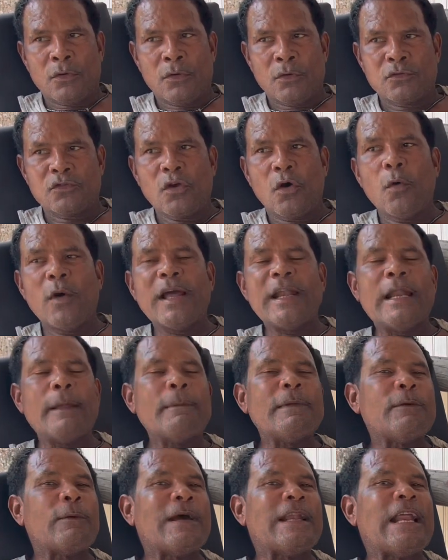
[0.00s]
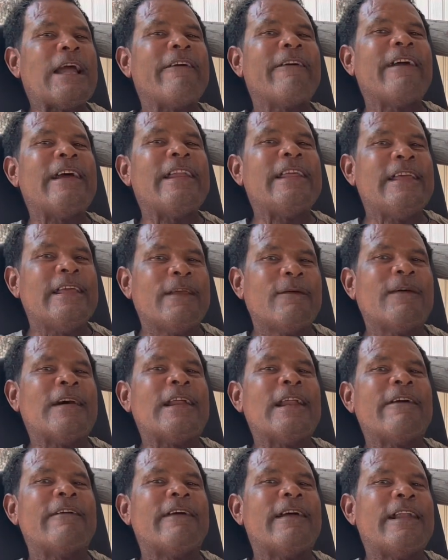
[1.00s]
So when
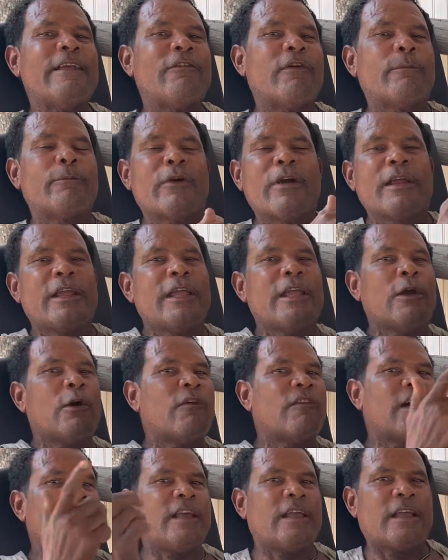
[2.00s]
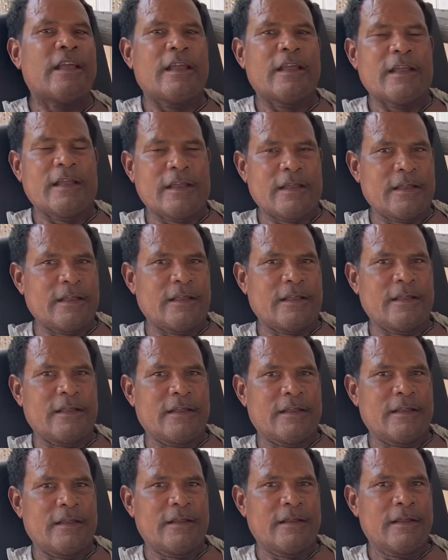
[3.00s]
they're ready for bring me over here,
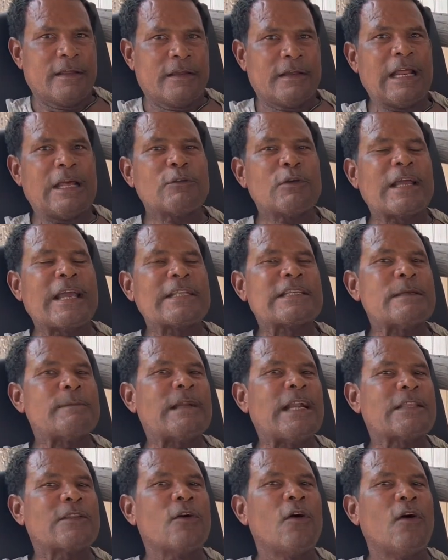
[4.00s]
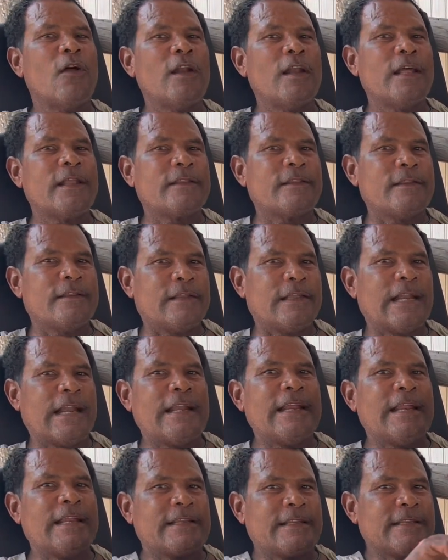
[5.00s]
they have to catch him in a turtle net, in a
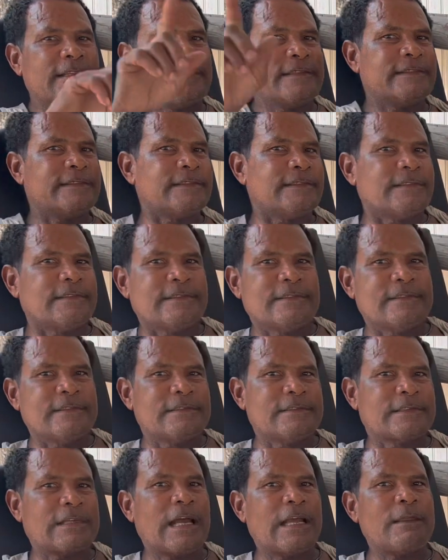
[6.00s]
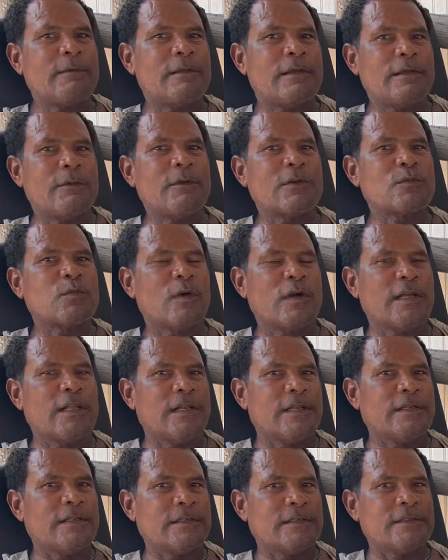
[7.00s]
net. Because he was
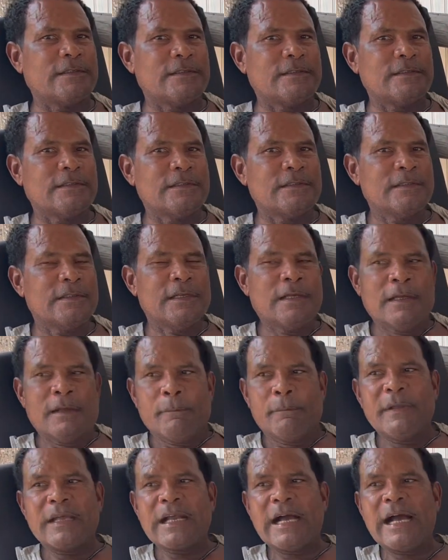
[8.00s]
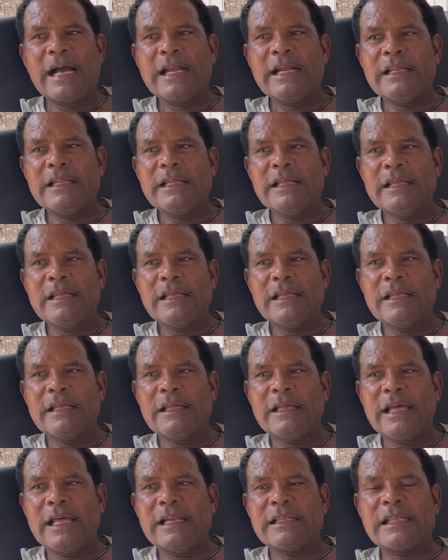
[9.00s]
wild. Because
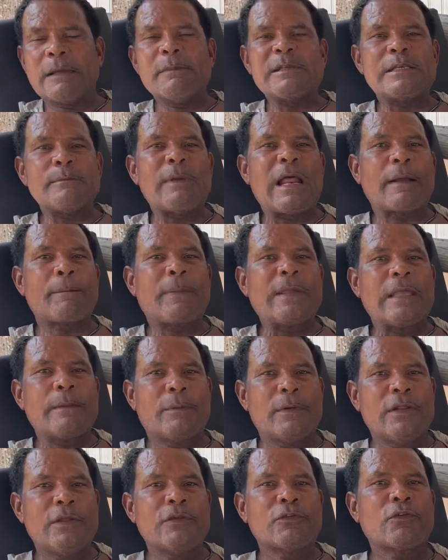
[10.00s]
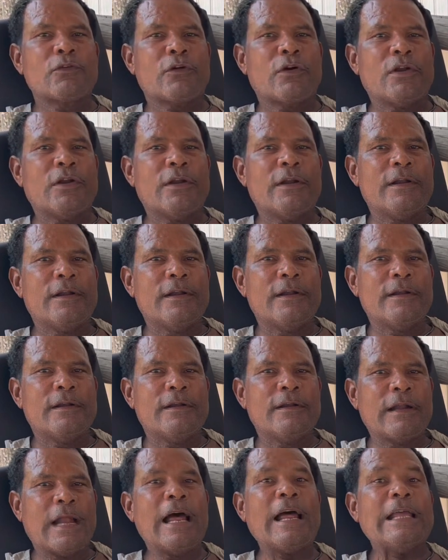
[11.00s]
anytime you see black people, he used to run.
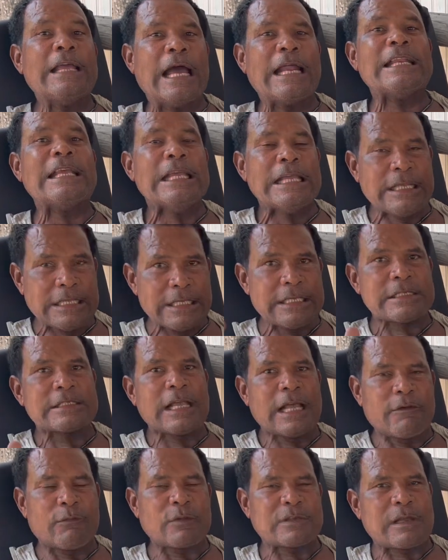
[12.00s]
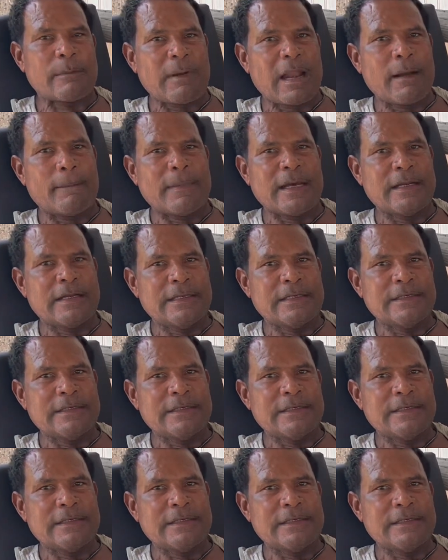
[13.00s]
And he himself was a black man.